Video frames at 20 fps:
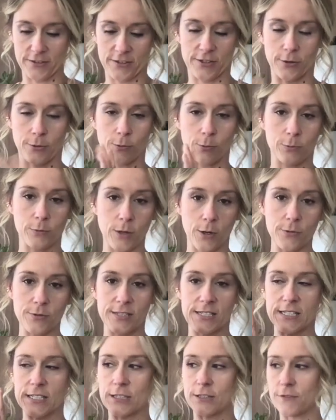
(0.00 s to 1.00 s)
So
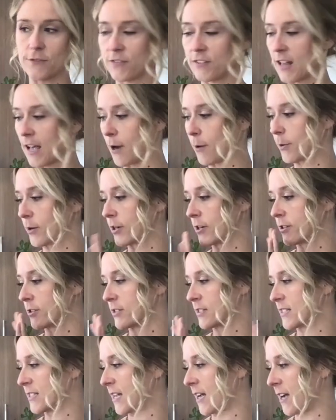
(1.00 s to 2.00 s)
roses,
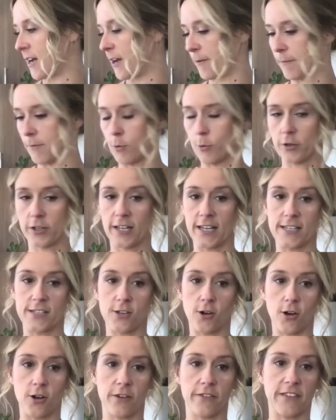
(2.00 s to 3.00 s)
flowers, orchids,
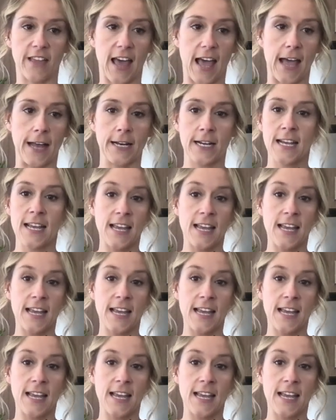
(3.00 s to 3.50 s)
all of that.